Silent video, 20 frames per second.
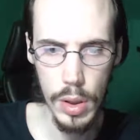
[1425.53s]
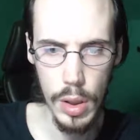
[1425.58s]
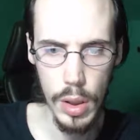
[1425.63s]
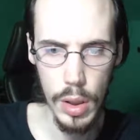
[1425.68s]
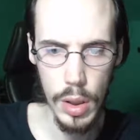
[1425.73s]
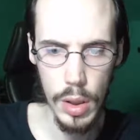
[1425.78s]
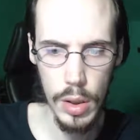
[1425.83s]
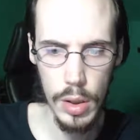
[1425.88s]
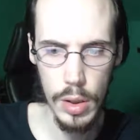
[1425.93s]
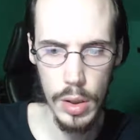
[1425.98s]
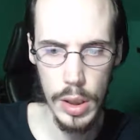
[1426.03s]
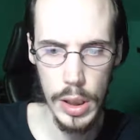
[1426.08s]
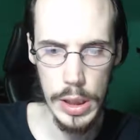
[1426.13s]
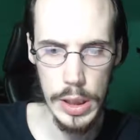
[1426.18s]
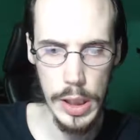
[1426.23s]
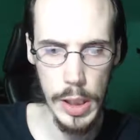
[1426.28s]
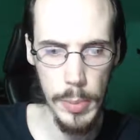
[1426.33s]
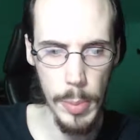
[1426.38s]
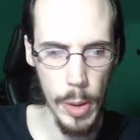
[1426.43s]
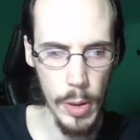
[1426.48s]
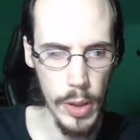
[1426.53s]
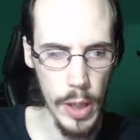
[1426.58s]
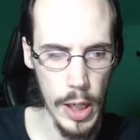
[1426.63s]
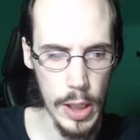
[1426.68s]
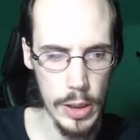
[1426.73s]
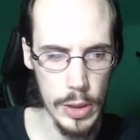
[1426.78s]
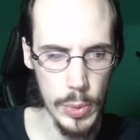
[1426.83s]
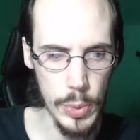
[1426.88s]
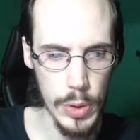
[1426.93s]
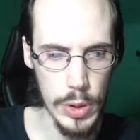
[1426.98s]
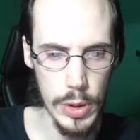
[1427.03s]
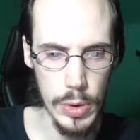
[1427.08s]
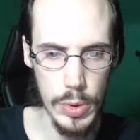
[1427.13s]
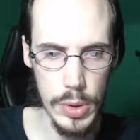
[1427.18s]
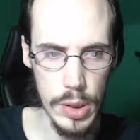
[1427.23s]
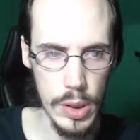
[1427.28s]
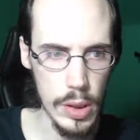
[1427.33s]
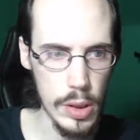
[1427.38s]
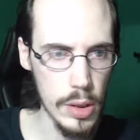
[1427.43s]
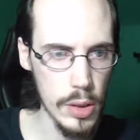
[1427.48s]
Huh? Think about Casca when she was
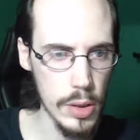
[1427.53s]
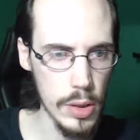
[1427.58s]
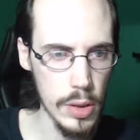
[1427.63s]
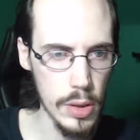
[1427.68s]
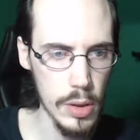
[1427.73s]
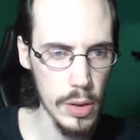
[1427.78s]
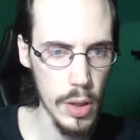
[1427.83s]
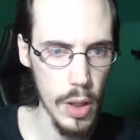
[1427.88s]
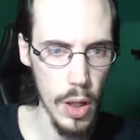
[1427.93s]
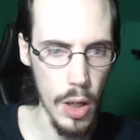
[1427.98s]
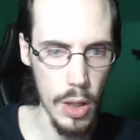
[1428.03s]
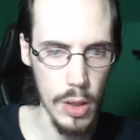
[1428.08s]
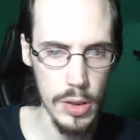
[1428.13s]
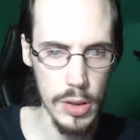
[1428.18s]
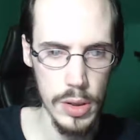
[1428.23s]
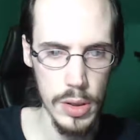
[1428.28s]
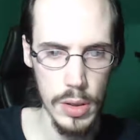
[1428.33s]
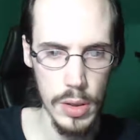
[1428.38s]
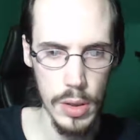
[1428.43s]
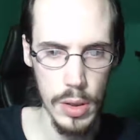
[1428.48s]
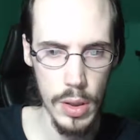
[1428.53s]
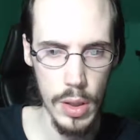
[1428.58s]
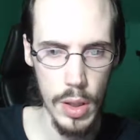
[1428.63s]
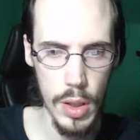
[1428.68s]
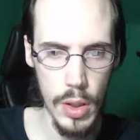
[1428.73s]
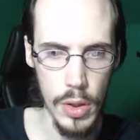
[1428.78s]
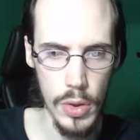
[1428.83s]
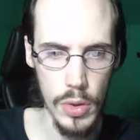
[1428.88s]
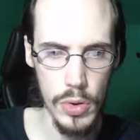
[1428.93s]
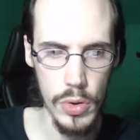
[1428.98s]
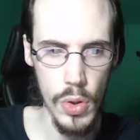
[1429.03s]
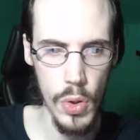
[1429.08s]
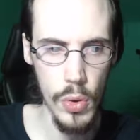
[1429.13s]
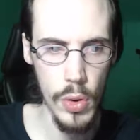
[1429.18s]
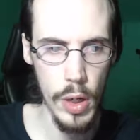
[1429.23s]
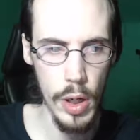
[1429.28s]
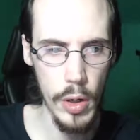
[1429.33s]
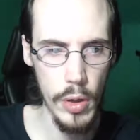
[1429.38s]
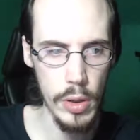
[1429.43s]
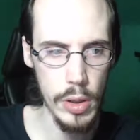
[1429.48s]
in the Hawks. There's no
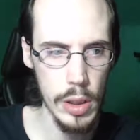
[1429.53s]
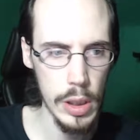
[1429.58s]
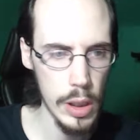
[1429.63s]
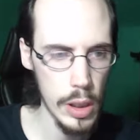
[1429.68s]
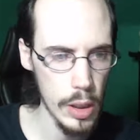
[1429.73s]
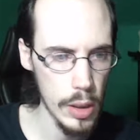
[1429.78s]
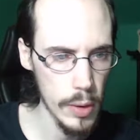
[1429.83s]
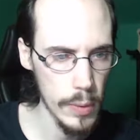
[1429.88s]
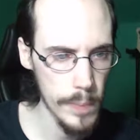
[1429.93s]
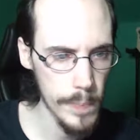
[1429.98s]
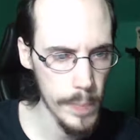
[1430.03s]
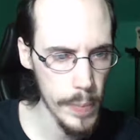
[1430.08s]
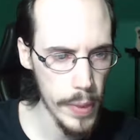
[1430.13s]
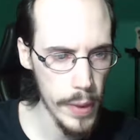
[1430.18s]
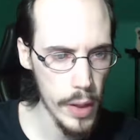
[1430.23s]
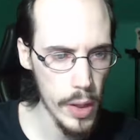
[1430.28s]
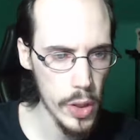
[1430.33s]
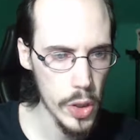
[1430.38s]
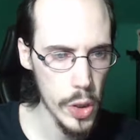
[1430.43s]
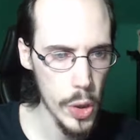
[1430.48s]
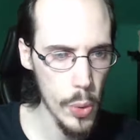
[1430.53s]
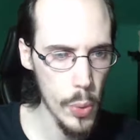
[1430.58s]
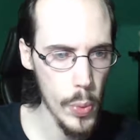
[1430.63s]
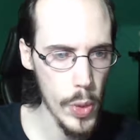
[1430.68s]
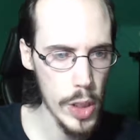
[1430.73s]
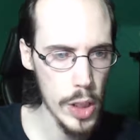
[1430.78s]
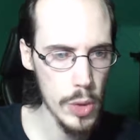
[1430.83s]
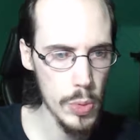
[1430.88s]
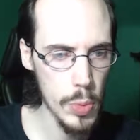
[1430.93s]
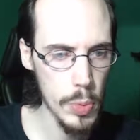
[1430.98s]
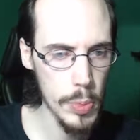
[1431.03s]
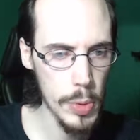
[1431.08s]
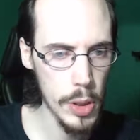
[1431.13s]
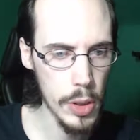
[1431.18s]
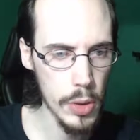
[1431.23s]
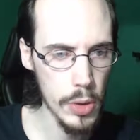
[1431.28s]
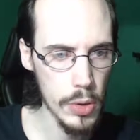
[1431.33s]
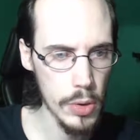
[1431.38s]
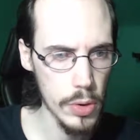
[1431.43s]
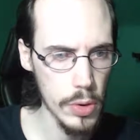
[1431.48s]
guarantee. Your wish will be
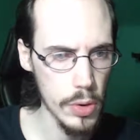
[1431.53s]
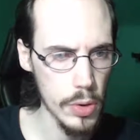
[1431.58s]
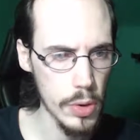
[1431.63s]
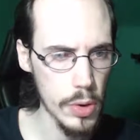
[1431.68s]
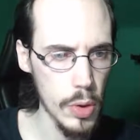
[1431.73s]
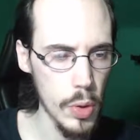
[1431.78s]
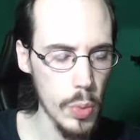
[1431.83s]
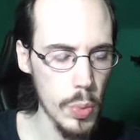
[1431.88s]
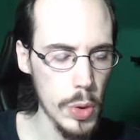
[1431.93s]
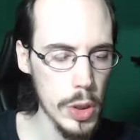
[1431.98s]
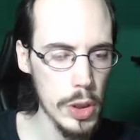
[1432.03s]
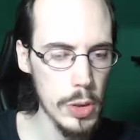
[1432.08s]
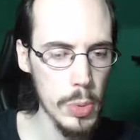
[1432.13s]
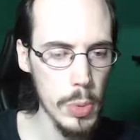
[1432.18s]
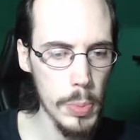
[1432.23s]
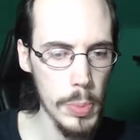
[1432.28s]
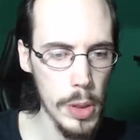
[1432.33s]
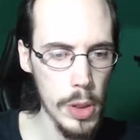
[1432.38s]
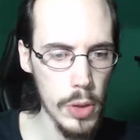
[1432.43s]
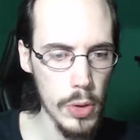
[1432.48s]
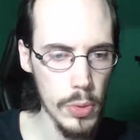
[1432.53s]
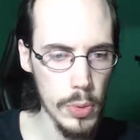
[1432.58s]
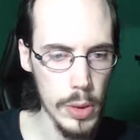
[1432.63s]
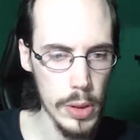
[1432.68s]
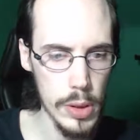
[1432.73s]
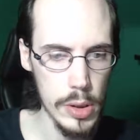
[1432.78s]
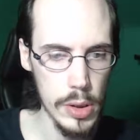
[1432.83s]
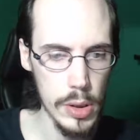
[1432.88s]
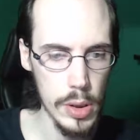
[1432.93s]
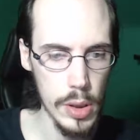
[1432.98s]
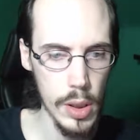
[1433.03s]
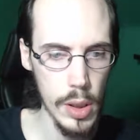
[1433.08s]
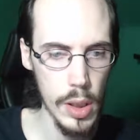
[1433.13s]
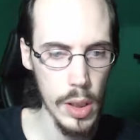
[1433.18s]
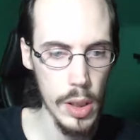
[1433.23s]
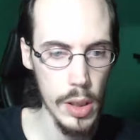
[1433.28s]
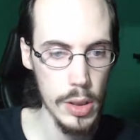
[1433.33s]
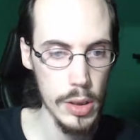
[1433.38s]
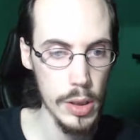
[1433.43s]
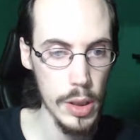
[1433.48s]
her wish.
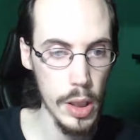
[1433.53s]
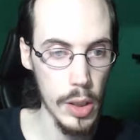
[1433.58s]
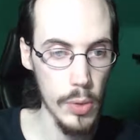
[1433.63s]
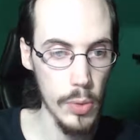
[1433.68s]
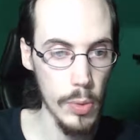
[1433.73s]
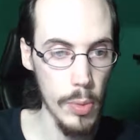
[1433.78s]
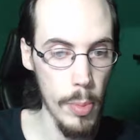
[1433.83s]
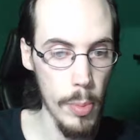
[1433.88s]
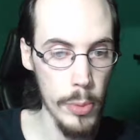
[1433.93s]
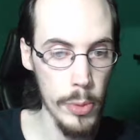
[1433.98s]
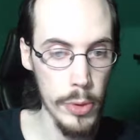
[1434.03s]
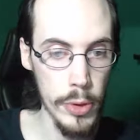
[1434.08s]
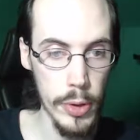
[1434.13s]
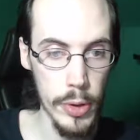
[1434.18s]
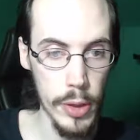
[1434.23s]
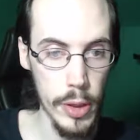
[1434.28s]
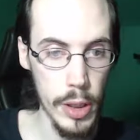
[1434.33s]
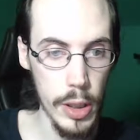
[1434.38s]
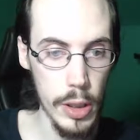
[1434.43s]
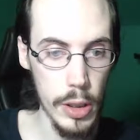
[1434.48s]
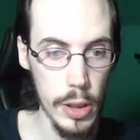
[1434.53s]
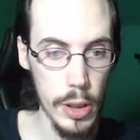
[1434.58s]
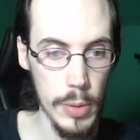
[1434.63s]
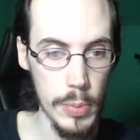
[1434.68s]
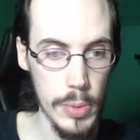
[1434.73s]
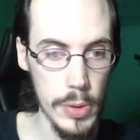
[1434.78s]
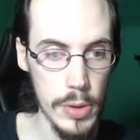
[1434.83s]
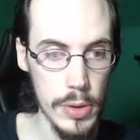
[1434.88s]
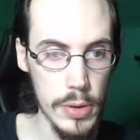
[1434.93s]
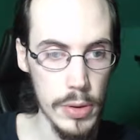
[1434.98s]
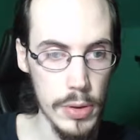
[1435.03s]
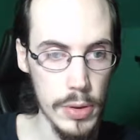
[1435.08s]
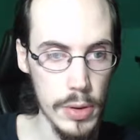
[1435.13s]
Like remember the eclipse?